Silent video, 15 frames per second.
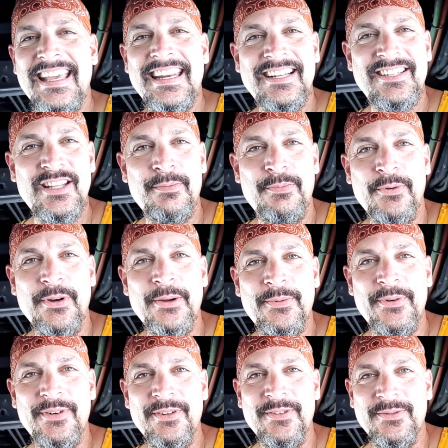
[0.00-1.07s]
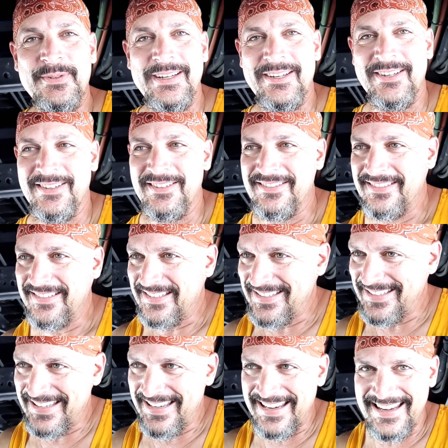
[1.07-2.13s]
getting to the point where
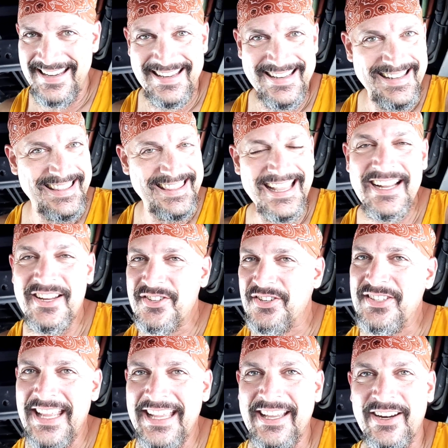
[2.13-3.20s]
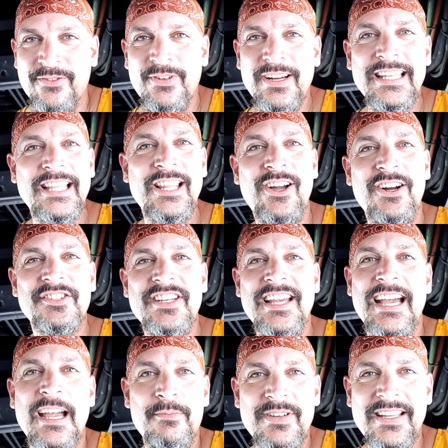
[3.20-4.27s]
things are taking a really long
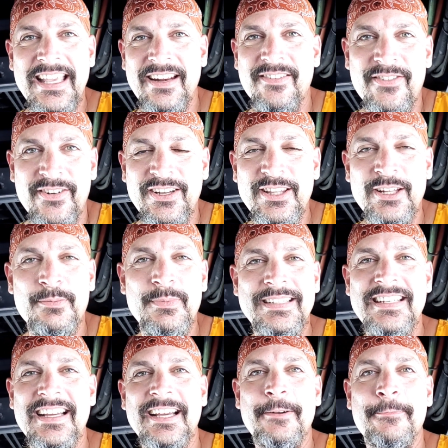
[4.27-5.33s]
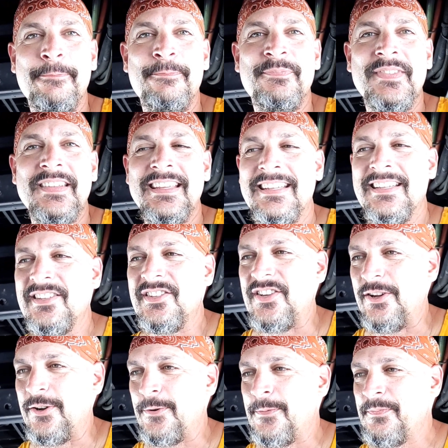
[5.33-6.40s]
time to get a very little bit done.
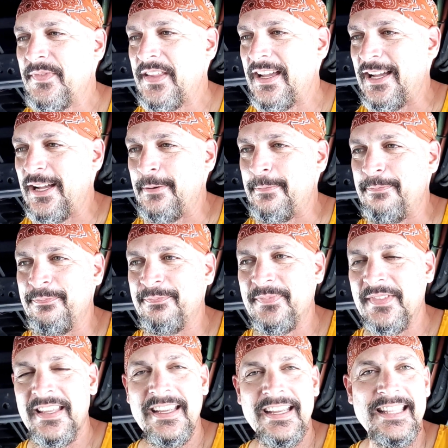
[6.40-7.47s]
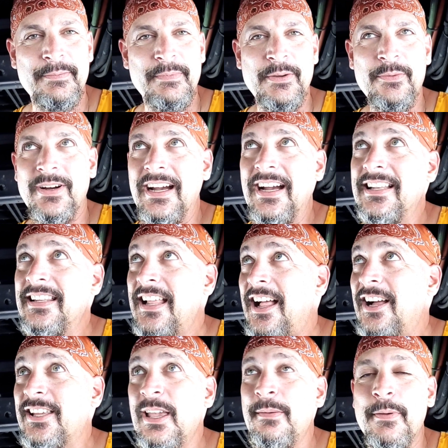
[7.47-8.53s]
So in the meanwhile,
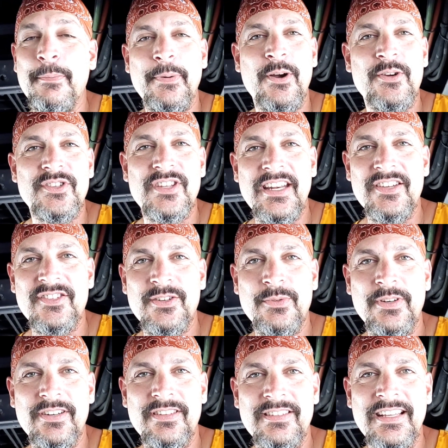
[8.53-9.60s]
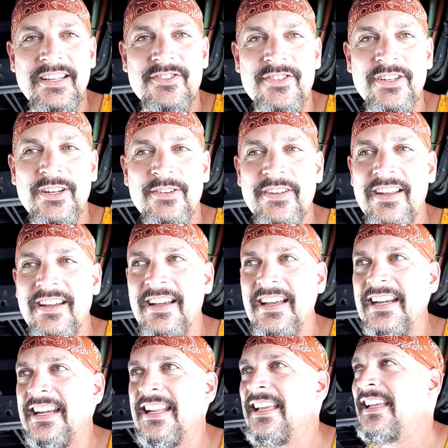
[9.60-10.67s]
I'll keep you posted as to what things are going
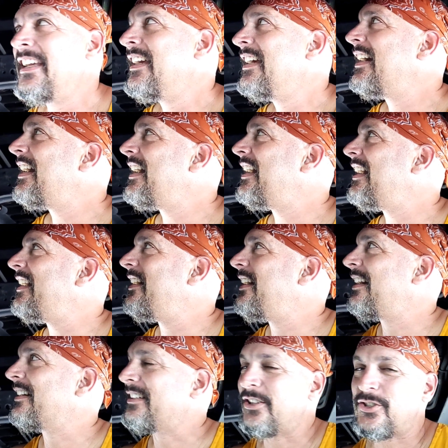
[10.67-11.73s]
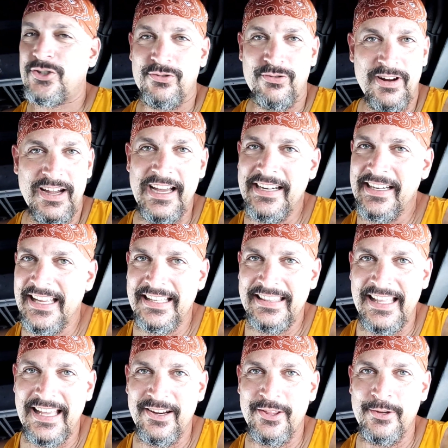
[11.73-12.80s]
on. I'm going to try to get
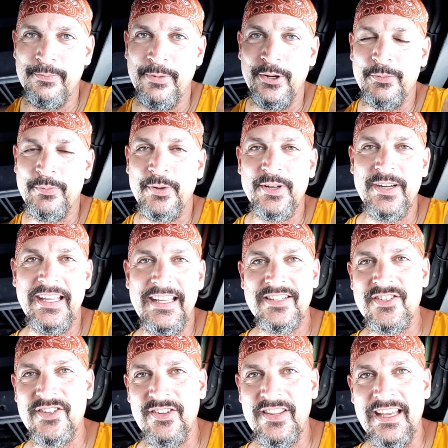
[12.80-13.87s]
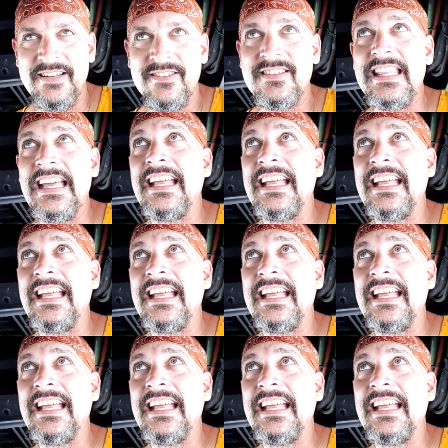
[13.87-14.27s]
that other bolt put in so that